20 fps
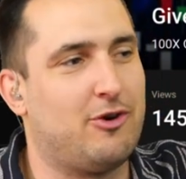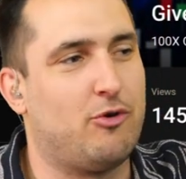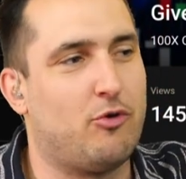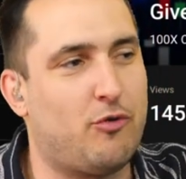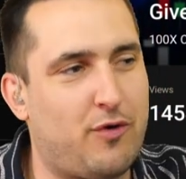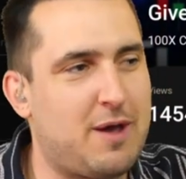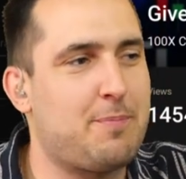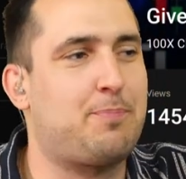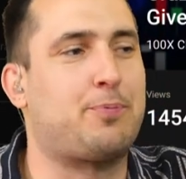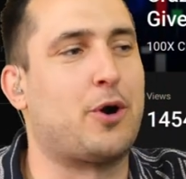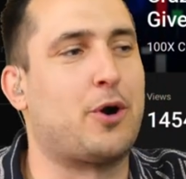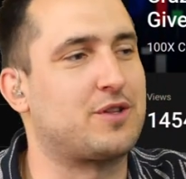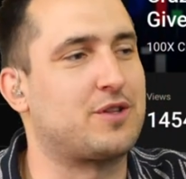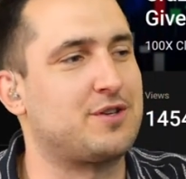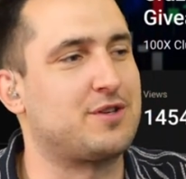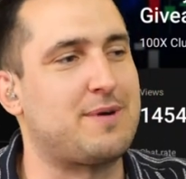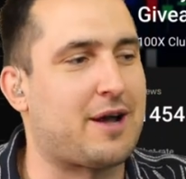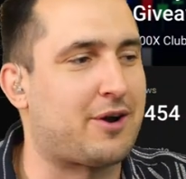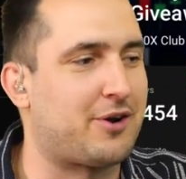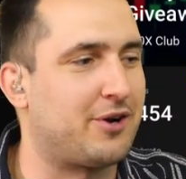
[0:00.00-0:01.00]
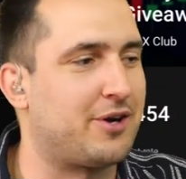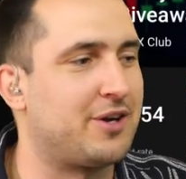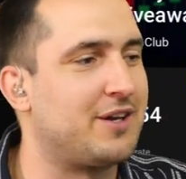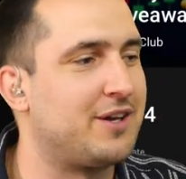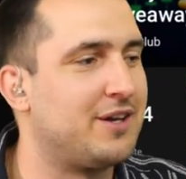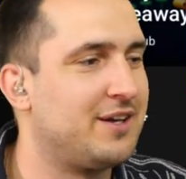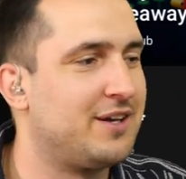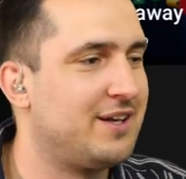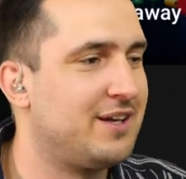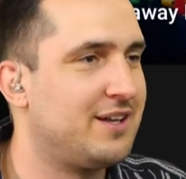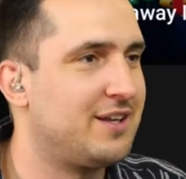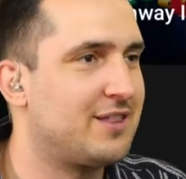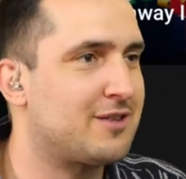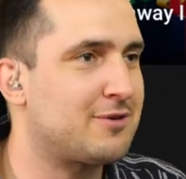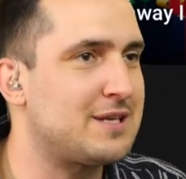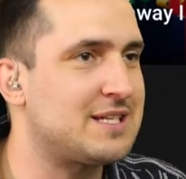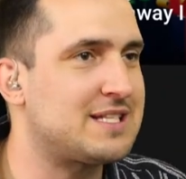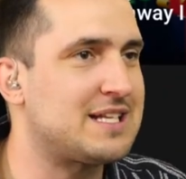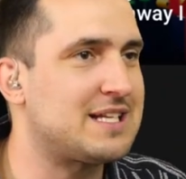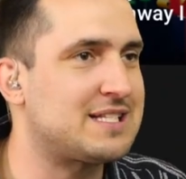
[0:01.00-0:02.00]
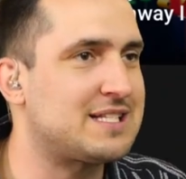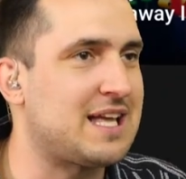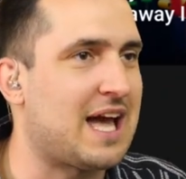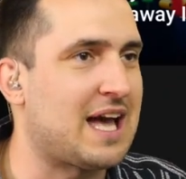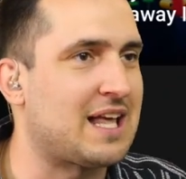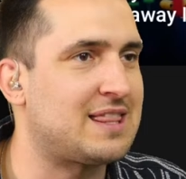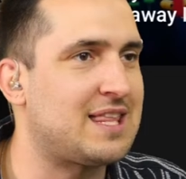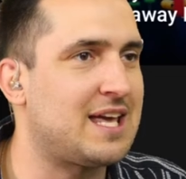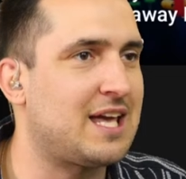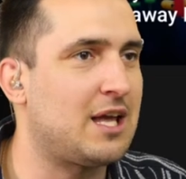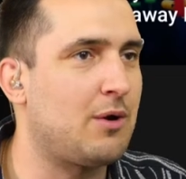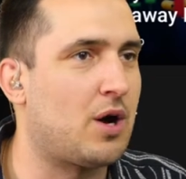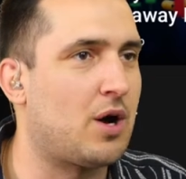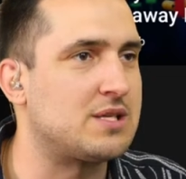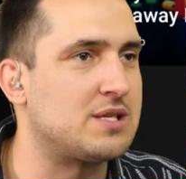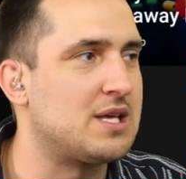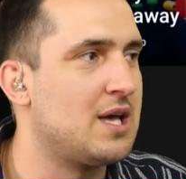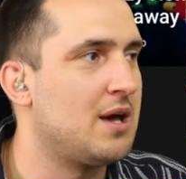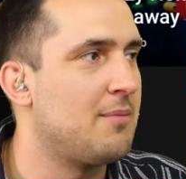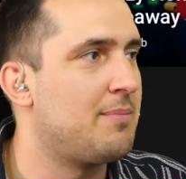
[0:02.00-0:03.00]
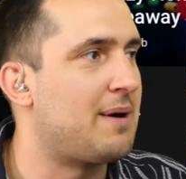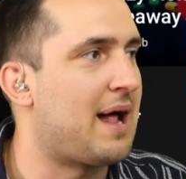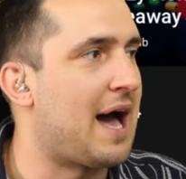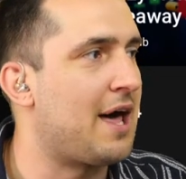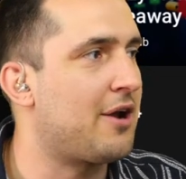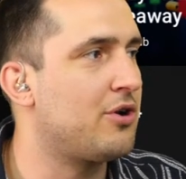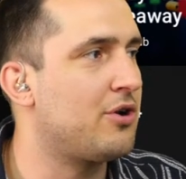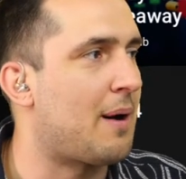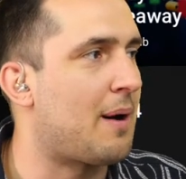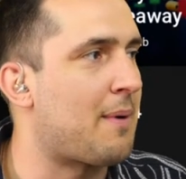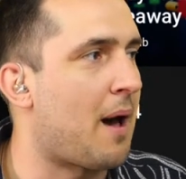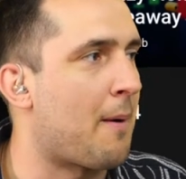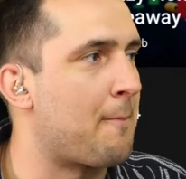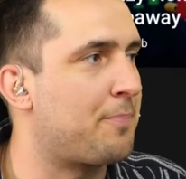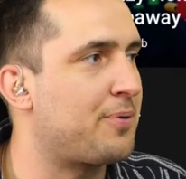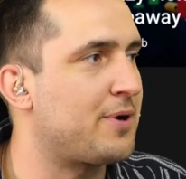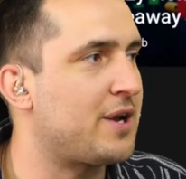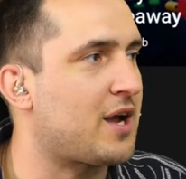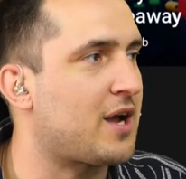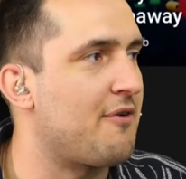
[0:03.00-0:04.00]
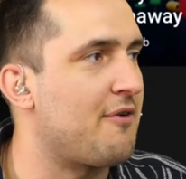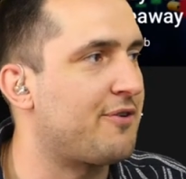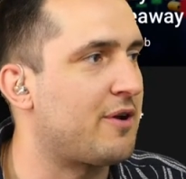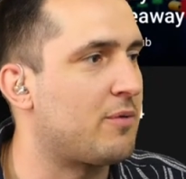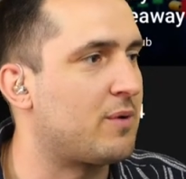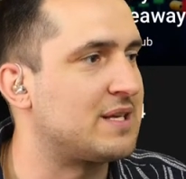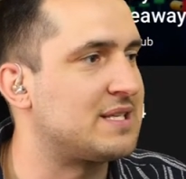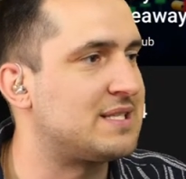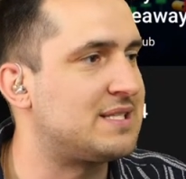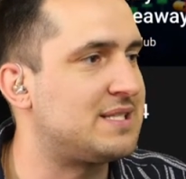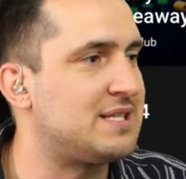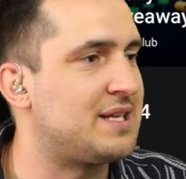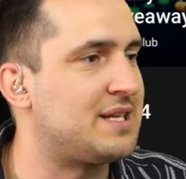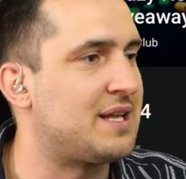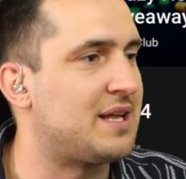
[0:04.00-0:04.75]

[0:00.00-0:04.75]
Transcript: We broke the record. 360, I think it was, but I don't know. I'm pretty confident we can see